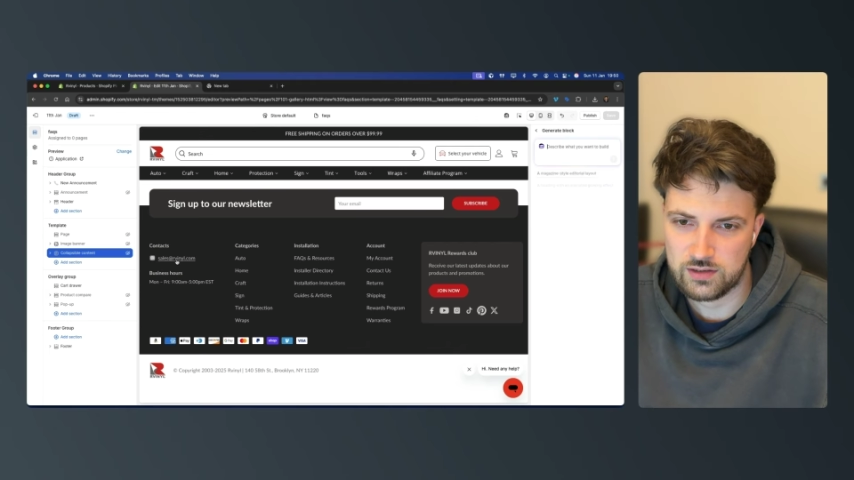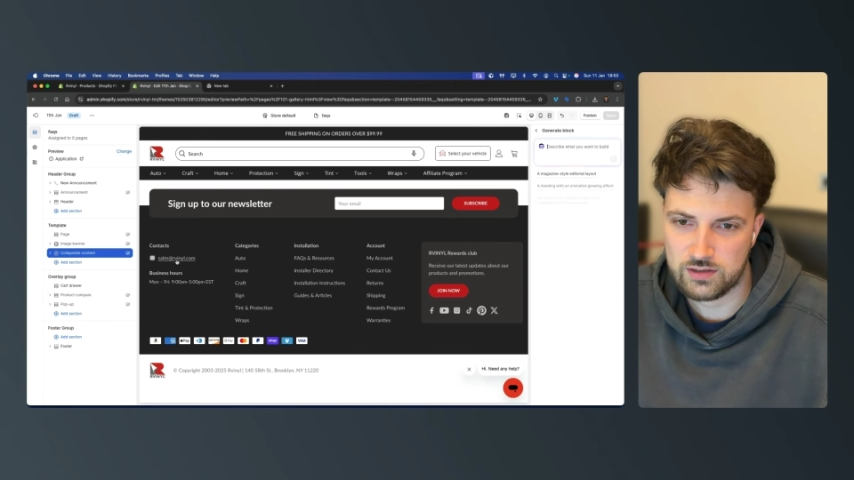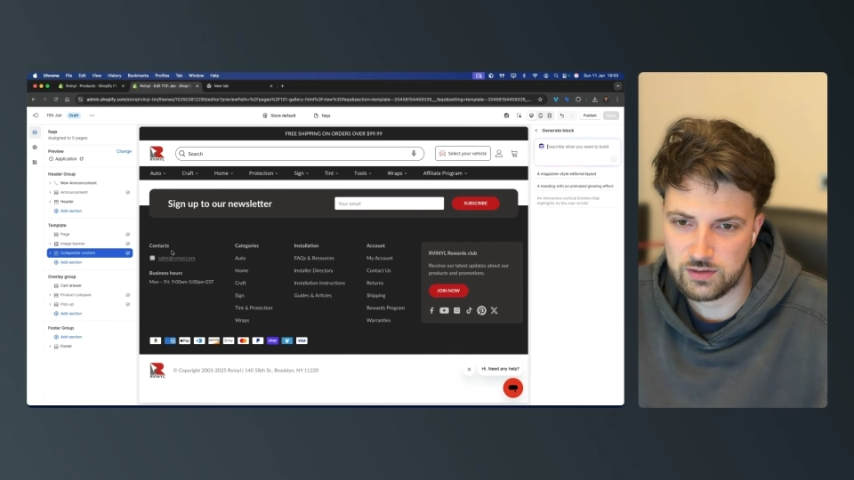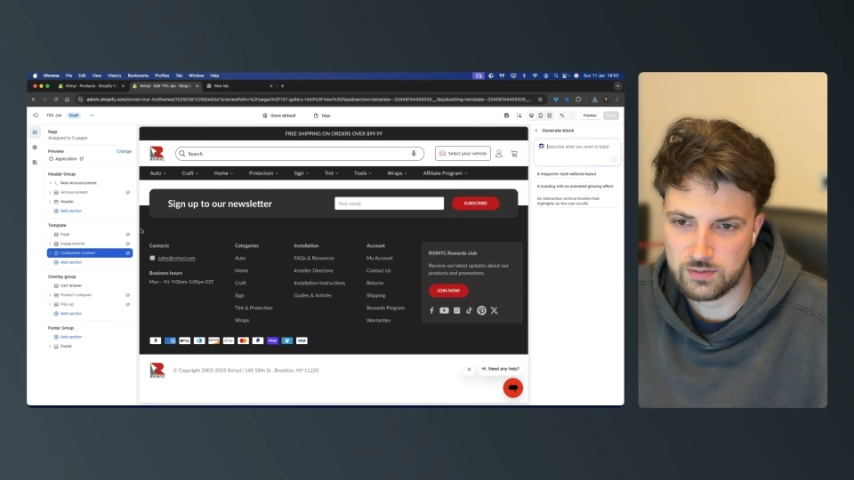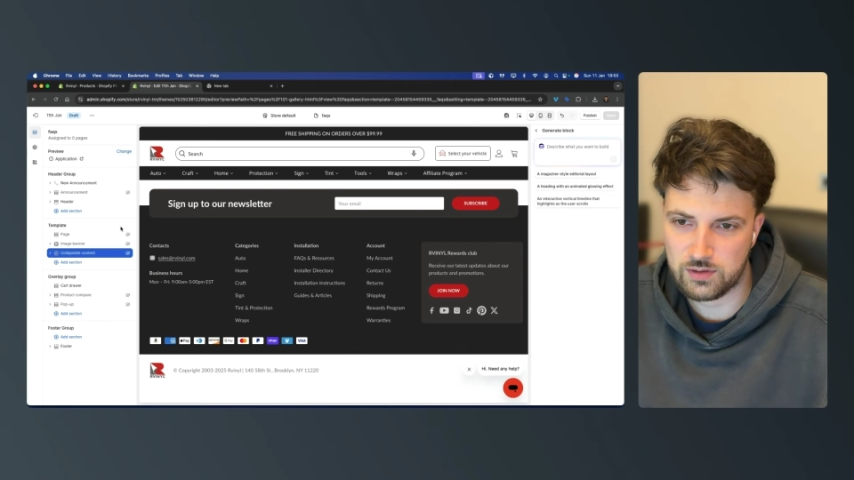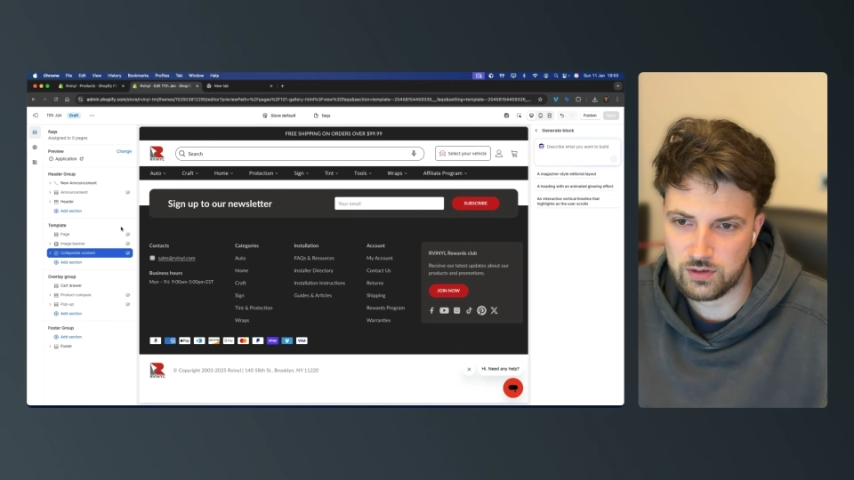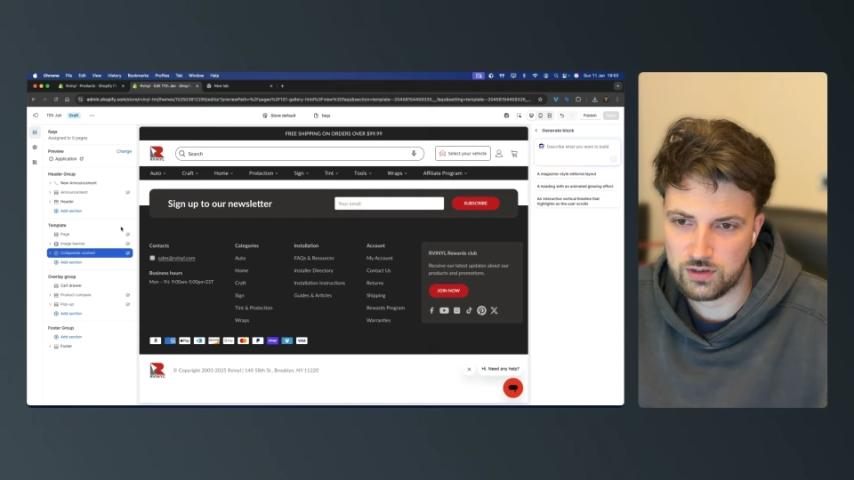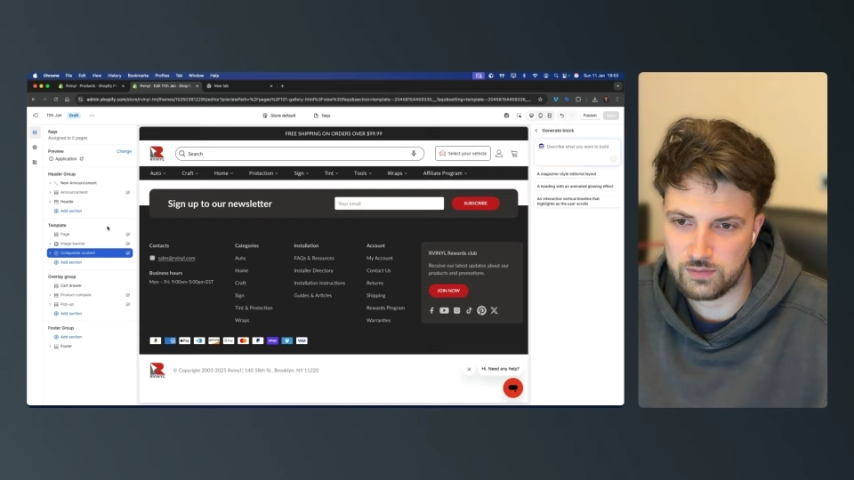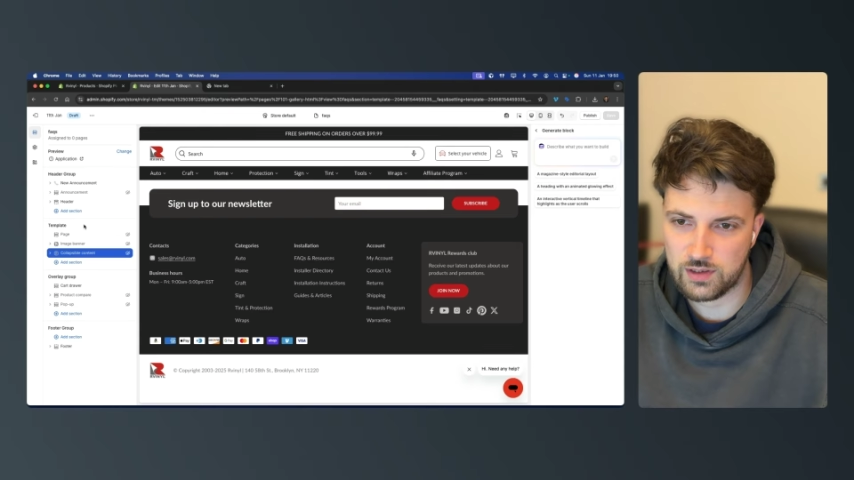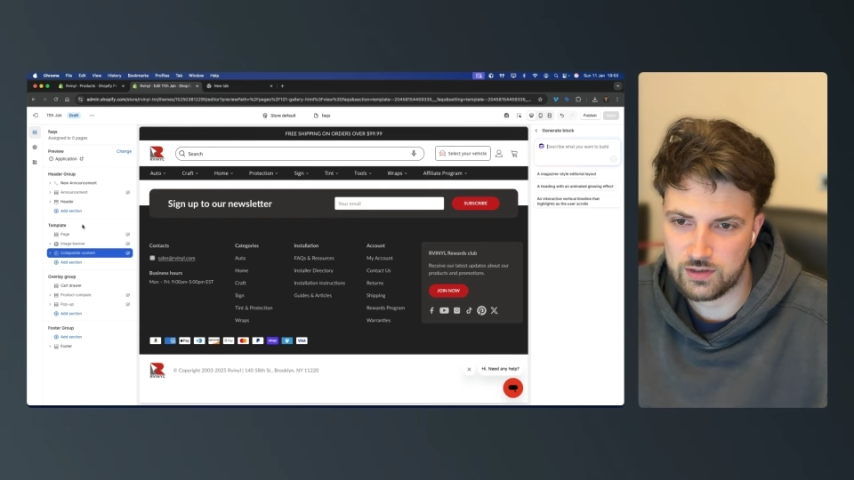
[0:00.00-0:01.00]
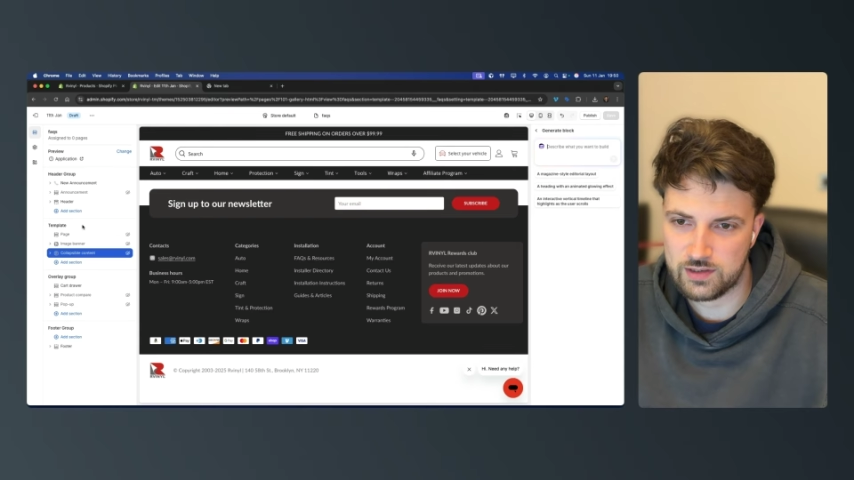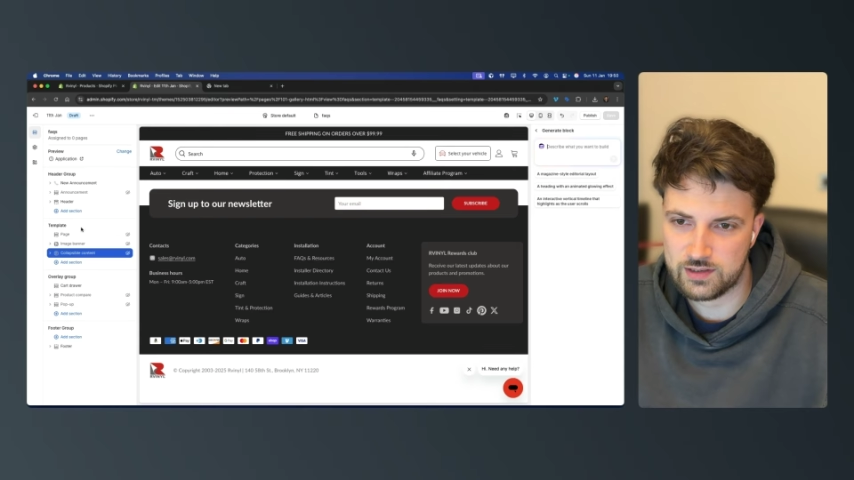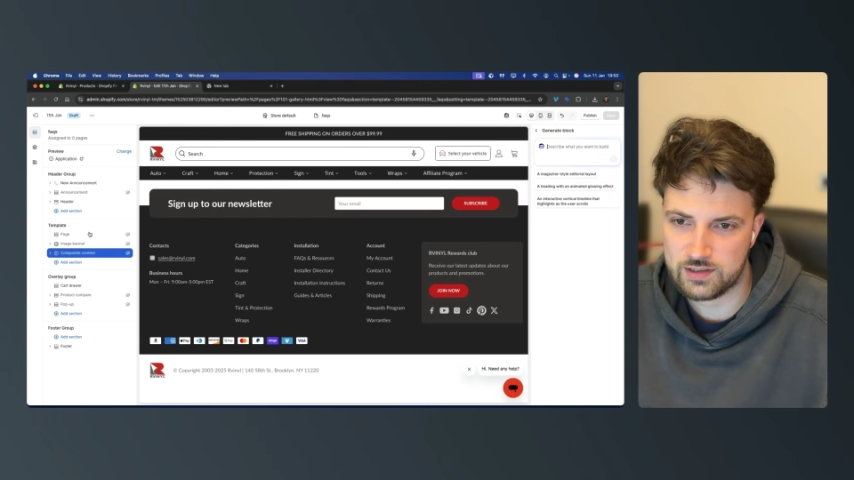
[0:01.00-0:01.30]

So we go to